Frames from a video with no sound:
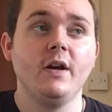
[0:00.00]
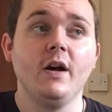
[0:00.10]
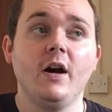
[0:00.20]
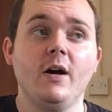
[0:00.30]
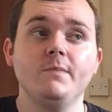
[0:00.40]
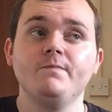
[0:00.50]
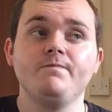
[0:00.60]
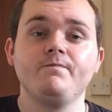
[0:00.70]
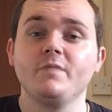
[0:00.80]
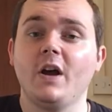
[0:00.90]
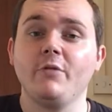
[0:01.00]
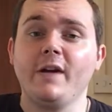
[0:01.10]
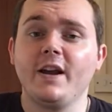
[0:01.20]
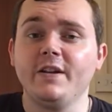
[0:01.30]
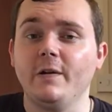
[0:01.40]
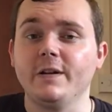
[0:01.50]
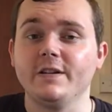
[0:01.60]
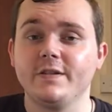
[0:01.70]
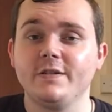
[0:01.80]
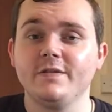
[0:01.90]
I
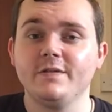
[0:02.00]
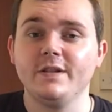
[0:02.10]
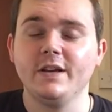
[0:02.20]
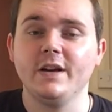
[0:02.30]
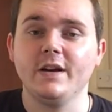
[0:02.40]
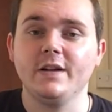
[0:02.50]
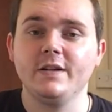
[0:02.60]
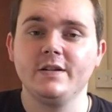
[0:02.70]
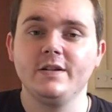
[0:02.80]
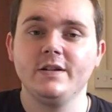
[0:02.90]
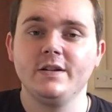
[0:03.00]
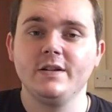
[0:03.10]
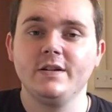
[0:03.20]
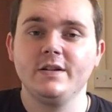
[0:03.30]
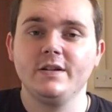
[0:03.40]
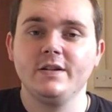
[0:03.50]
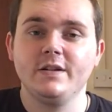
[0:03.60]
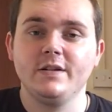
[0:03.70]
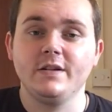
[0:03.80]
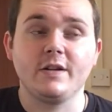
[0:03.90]
recognised the
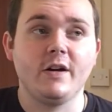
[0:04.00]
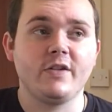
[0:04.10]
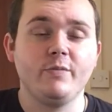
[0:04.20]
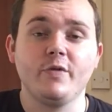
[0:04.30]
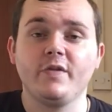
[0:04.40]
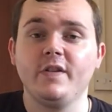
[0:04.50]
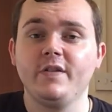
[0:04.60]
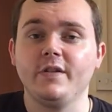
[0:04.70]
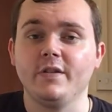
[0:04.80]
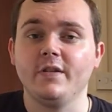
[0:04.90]
customer assistant